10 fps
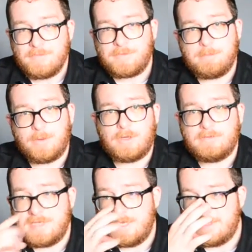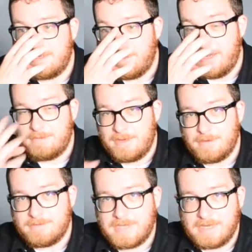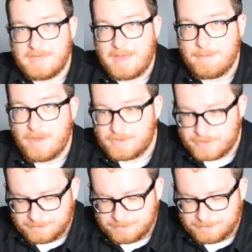a bottle of TCP, people have said it that much.